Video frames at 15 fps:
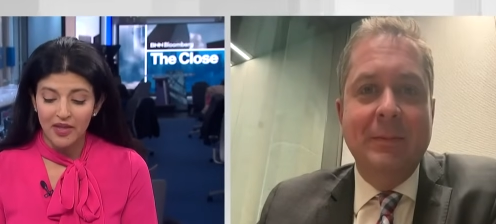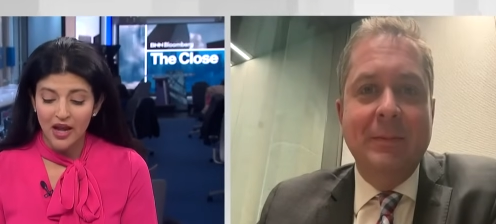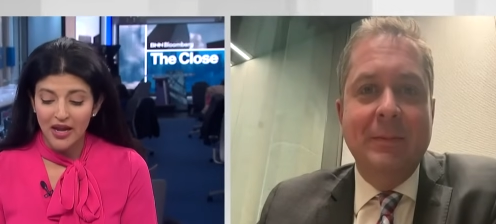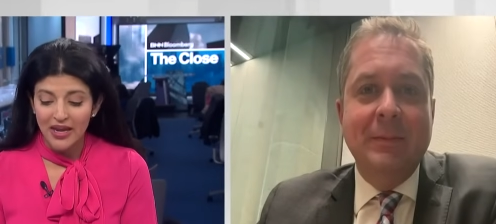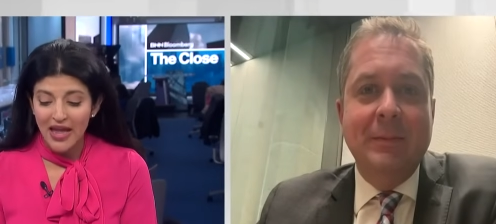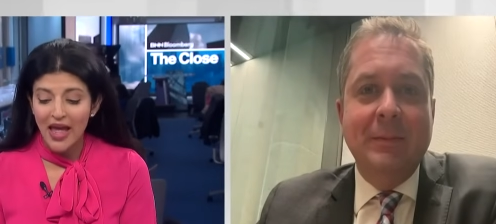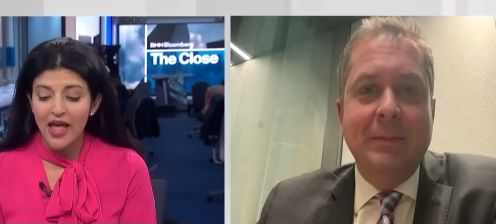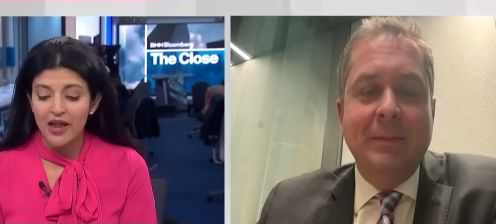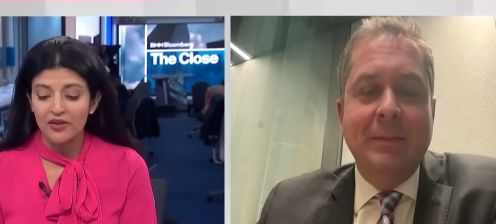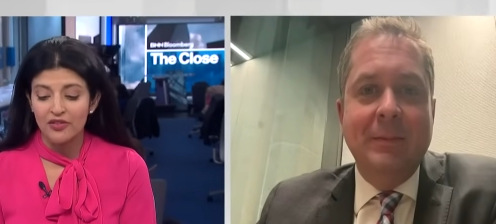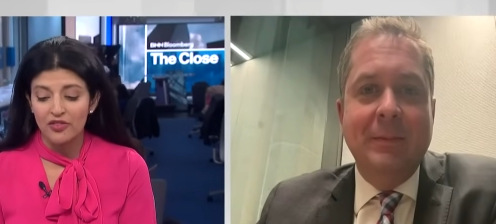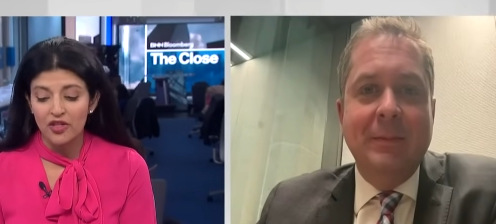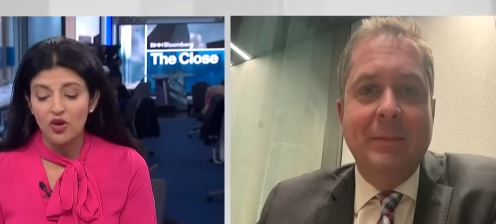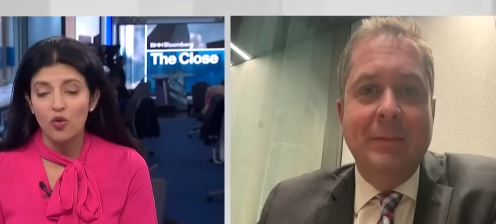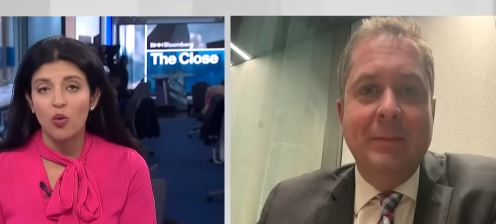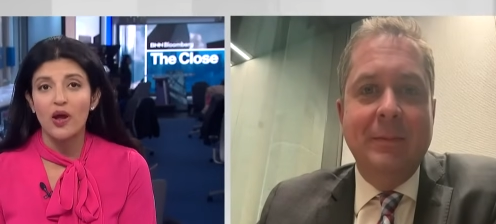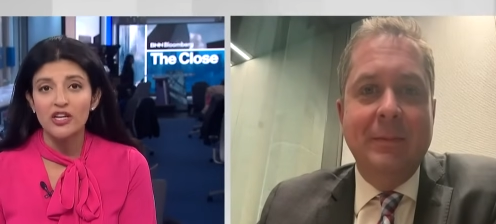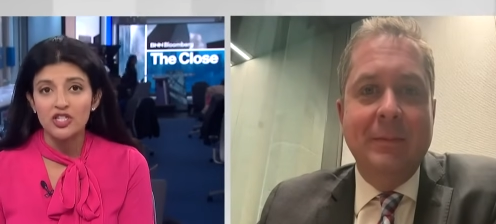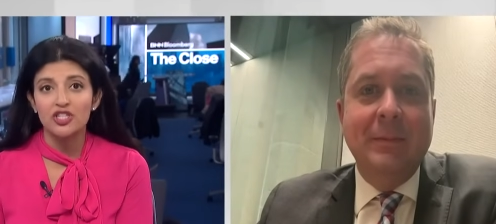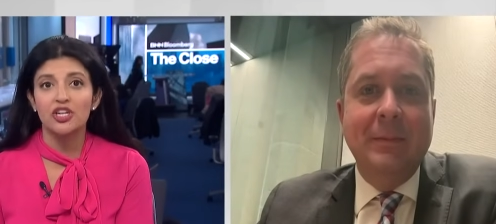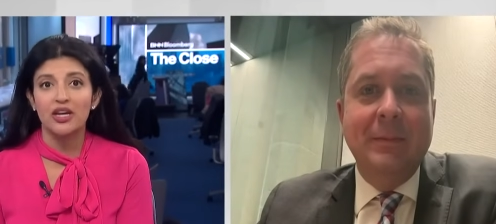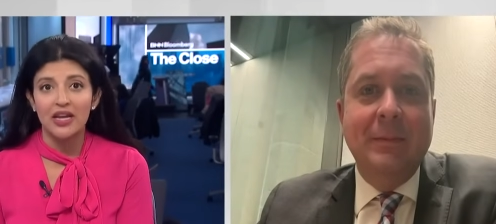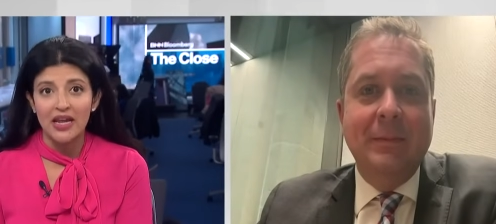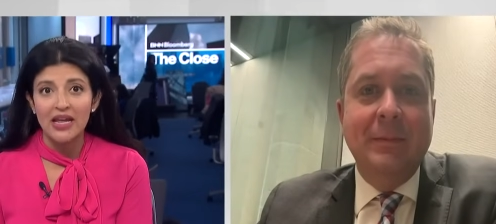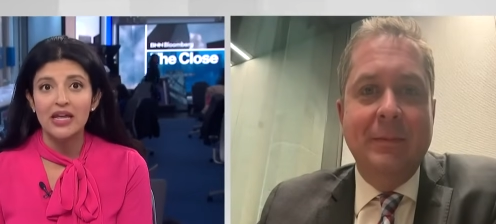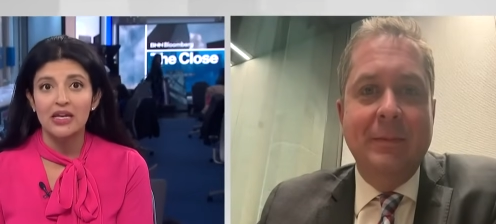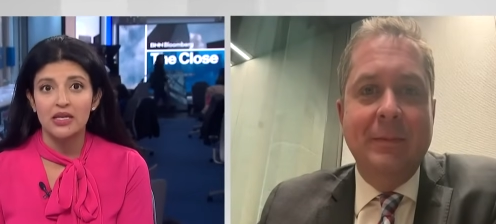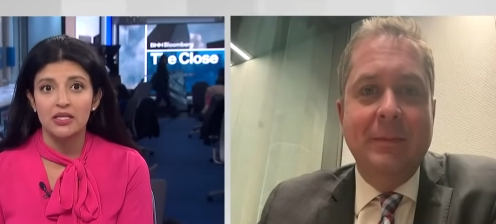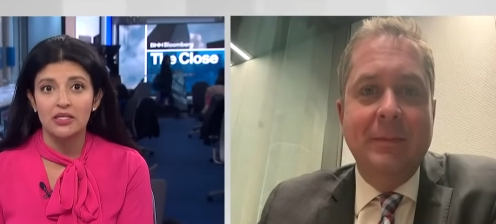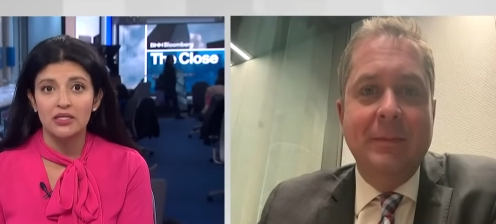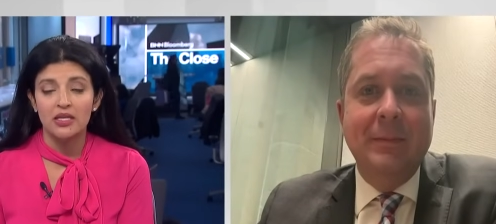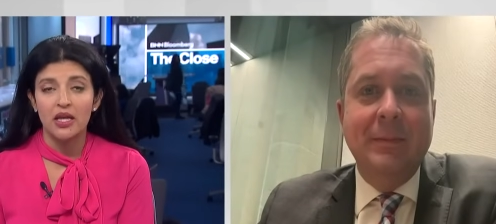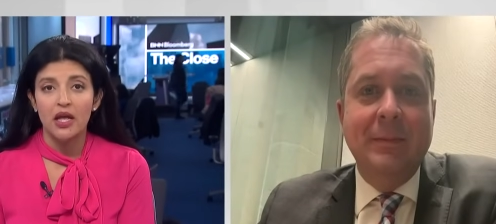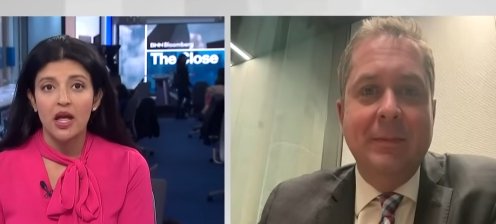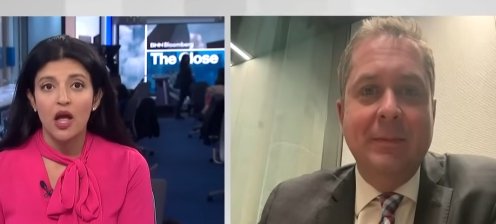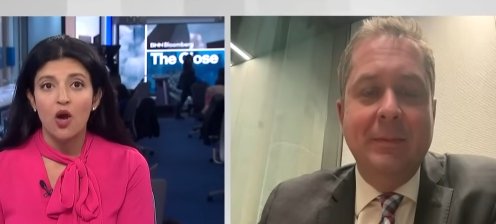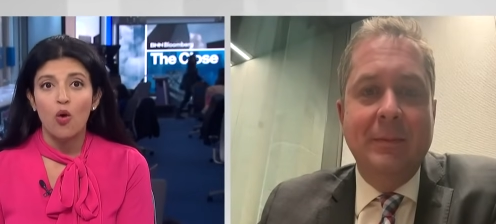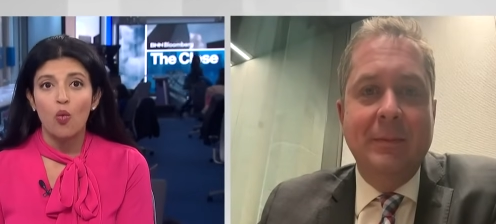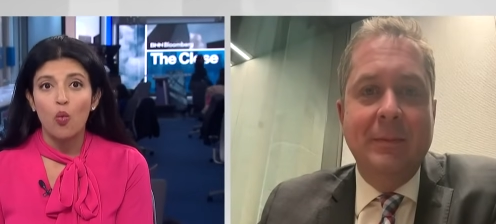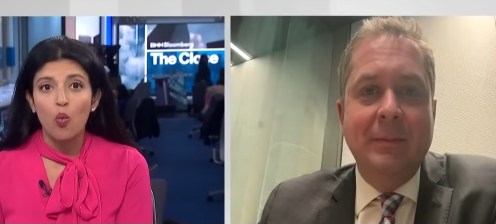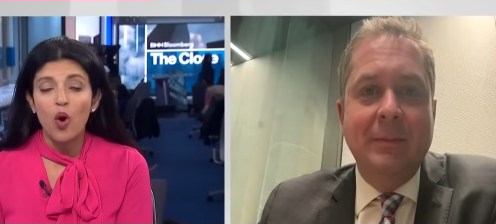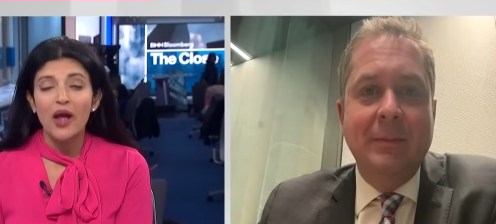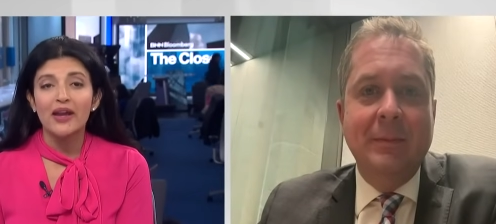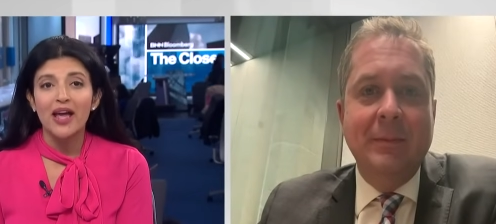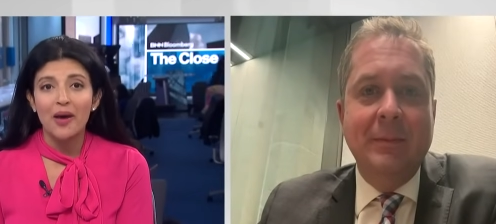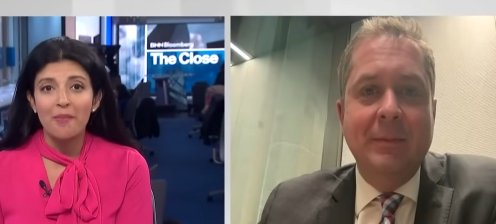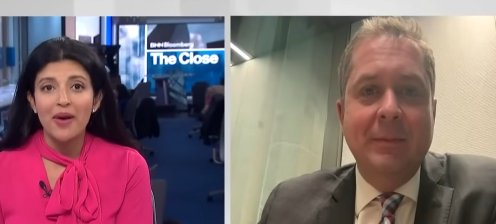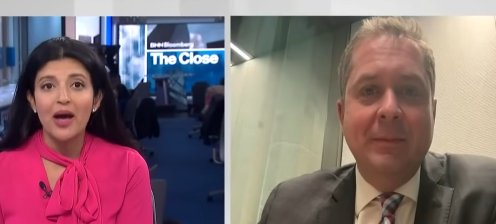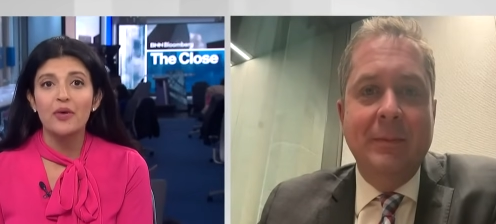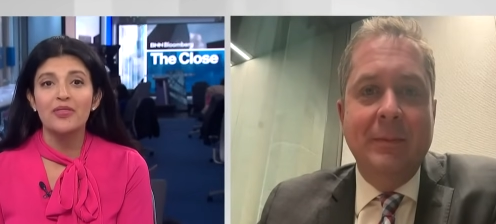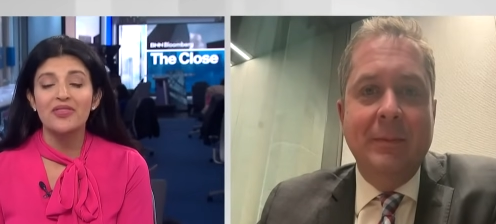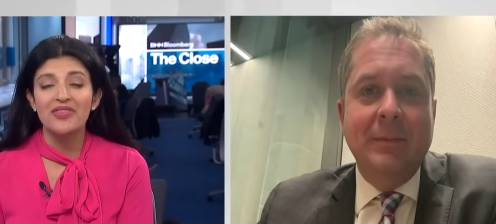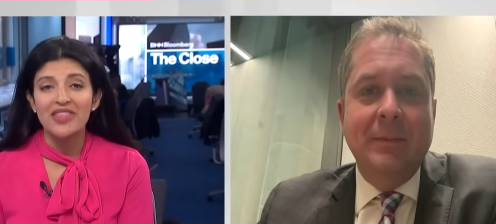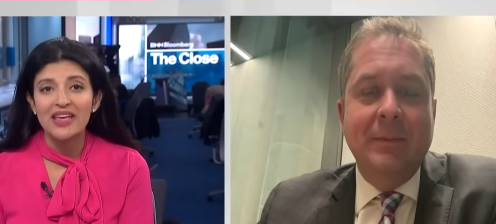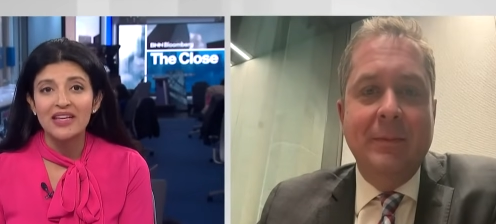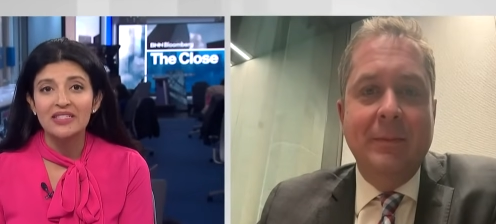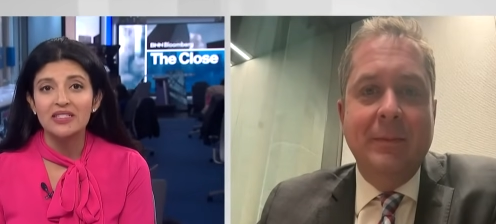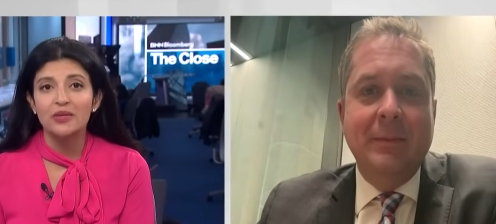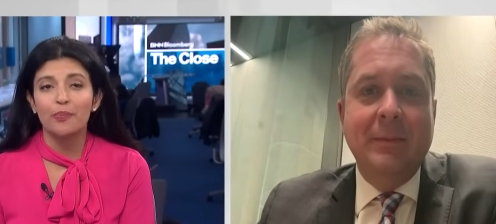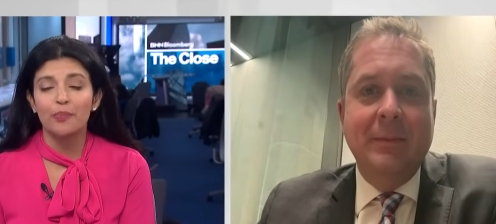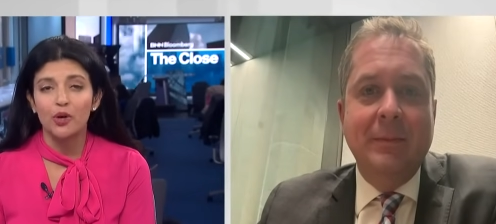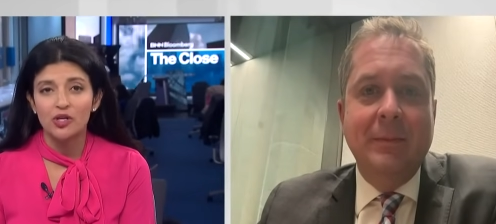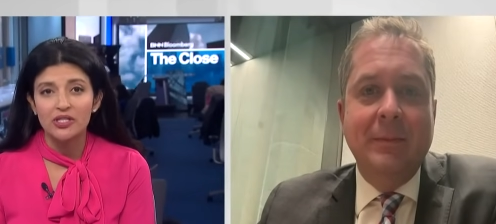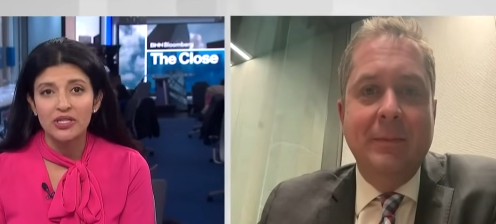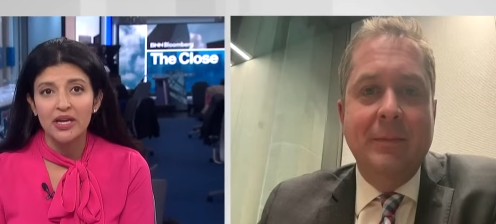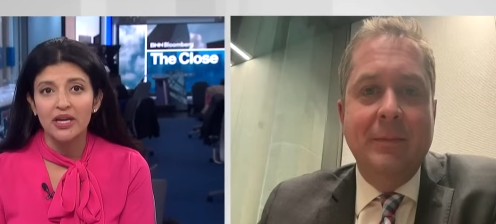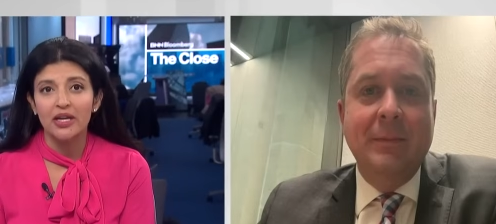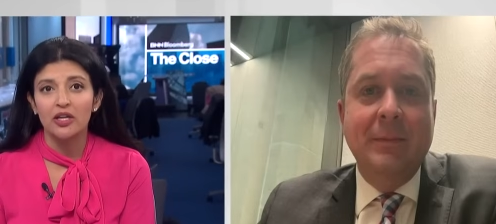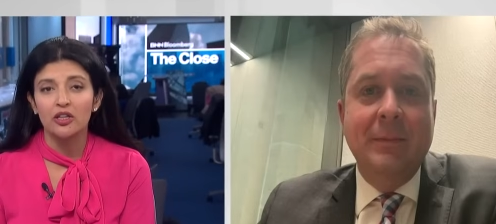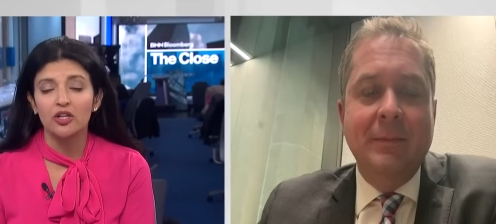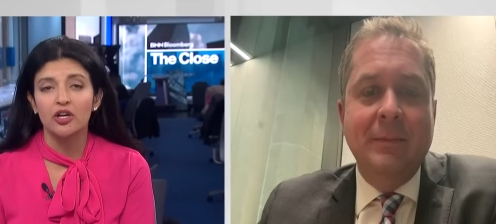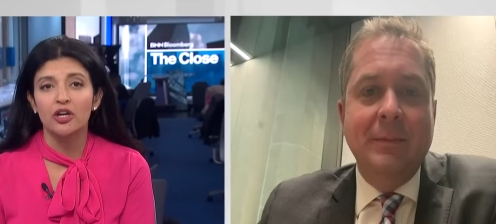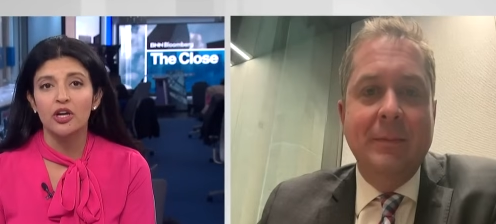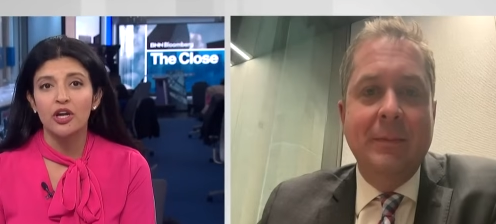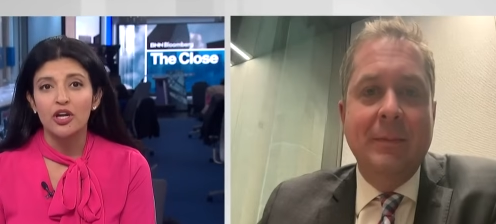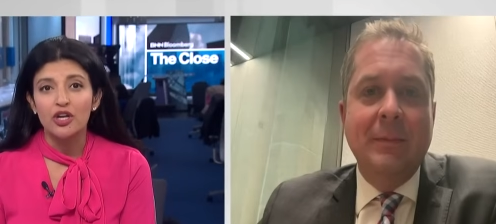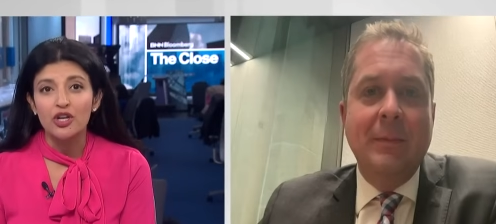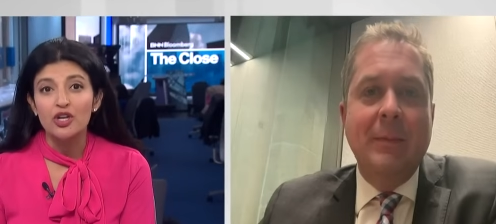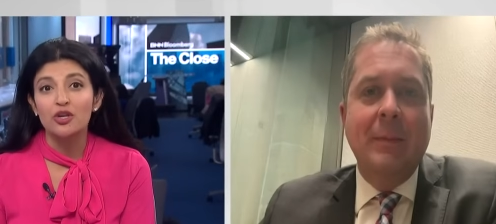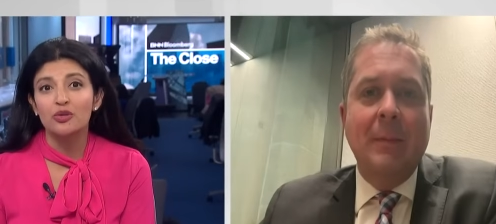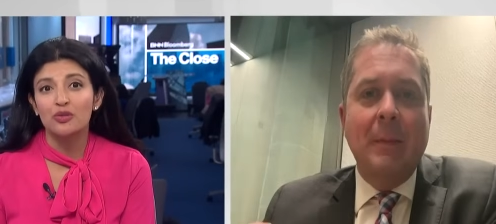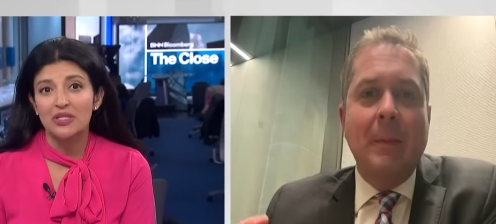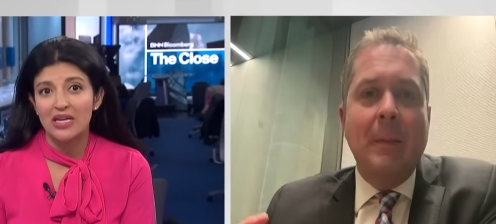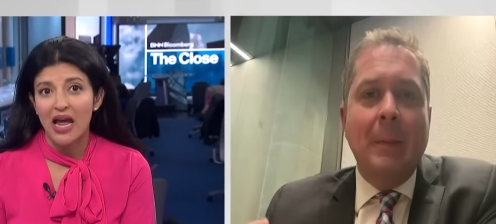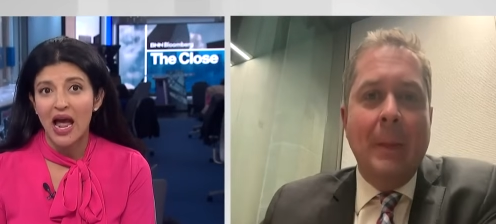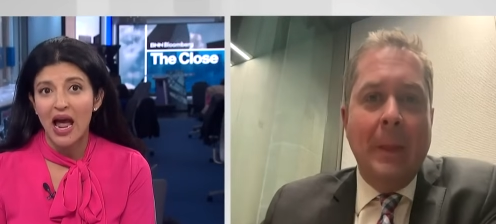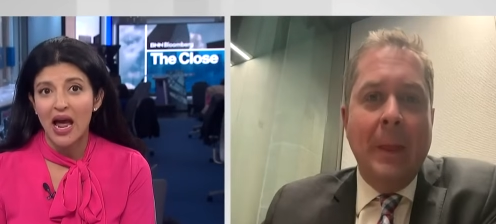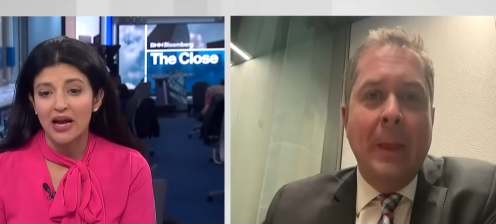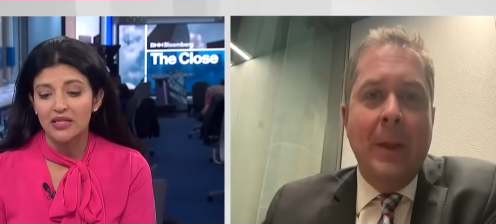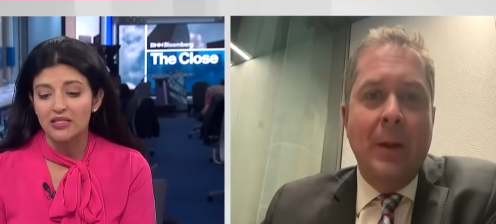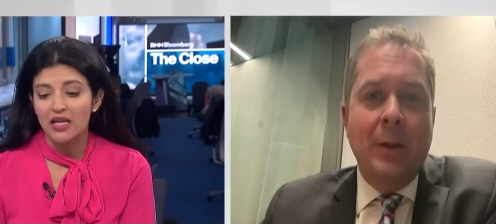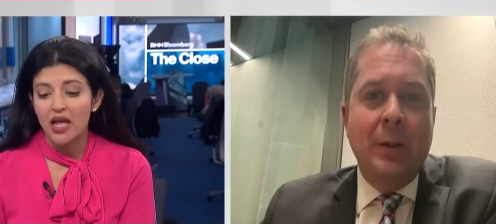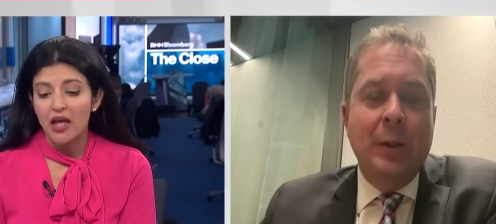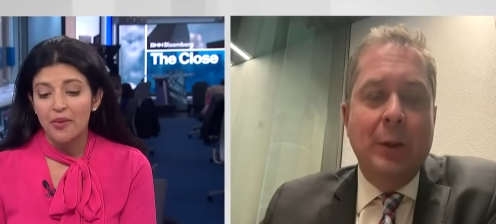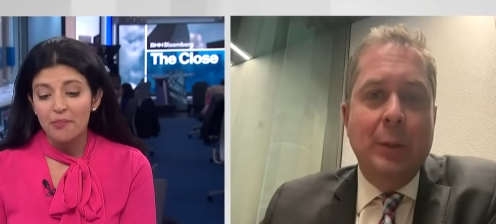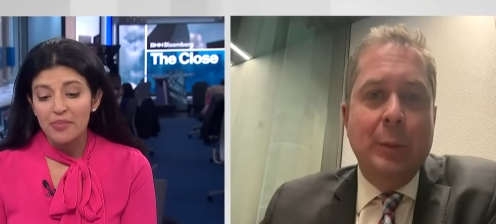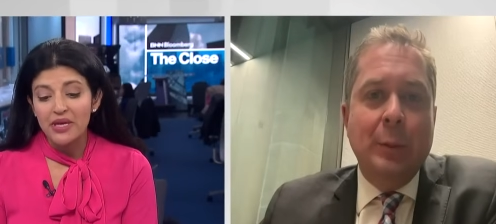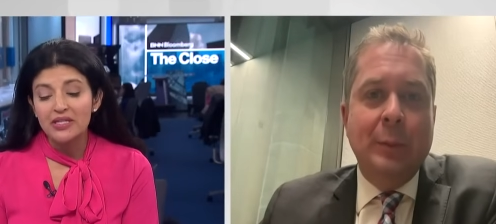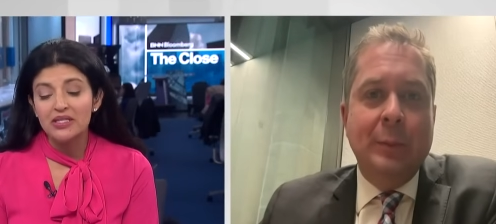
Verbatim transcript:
Speaker 1: Uh, again, the question is, what about this particular new tax?